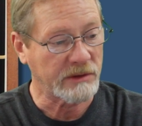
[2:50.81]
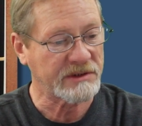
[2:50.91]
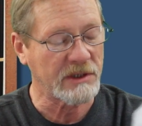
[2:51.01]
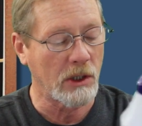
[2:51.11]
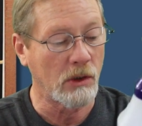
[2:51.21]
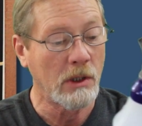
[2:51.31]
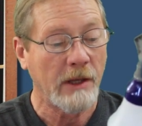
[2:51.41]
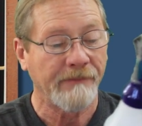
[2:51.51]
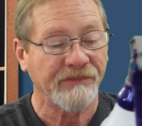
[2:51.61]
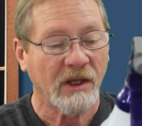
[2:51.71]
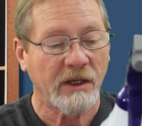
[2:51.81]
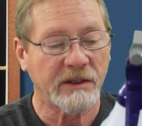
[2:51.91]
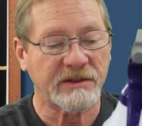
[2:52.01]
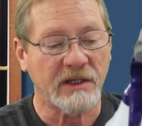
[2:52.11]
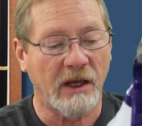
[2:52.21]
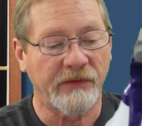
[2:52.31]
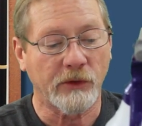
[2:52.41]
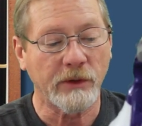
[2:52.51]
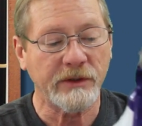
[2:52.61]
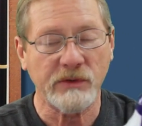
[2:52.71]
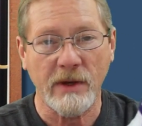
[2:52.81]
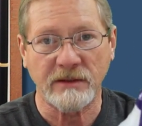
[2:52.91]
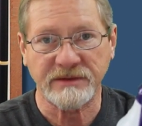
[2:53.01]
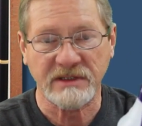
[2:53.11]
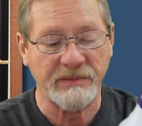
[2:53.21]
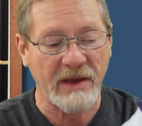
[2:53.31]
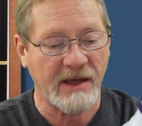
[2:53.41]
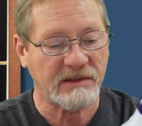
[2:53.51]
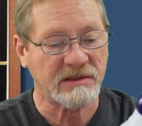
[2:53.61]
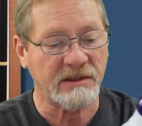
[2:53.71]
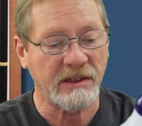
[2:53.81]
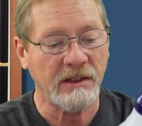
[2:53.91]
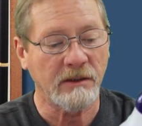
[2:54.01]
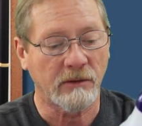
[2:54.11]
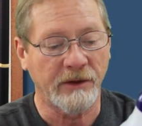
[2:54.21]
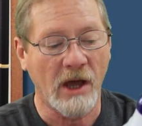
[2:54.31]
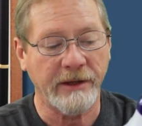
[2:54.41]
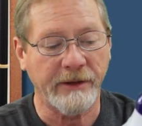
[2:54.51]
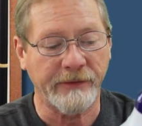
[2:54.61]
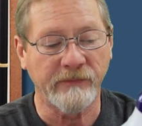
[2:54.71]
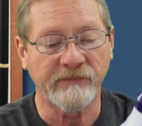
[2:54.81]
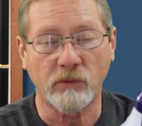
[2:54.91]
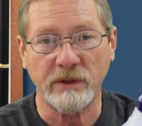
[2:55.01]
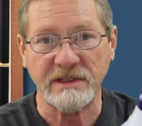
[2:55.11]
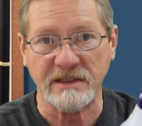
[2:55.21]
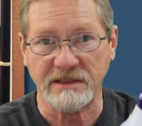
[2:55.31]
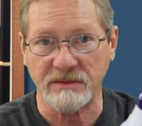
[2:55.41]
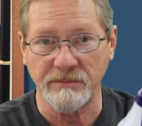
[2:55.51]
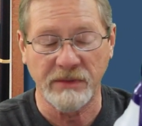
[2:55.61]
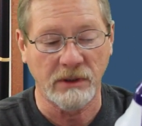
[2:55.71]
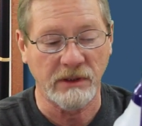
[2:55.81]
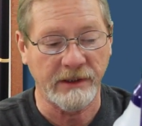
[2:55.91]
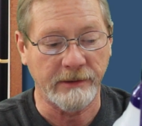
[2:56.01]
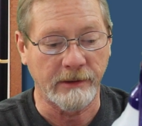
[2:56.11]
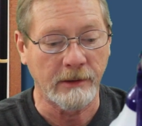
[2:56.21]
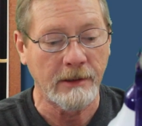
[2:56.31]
So it's a 32-ounce capacity, or 946 milliliter.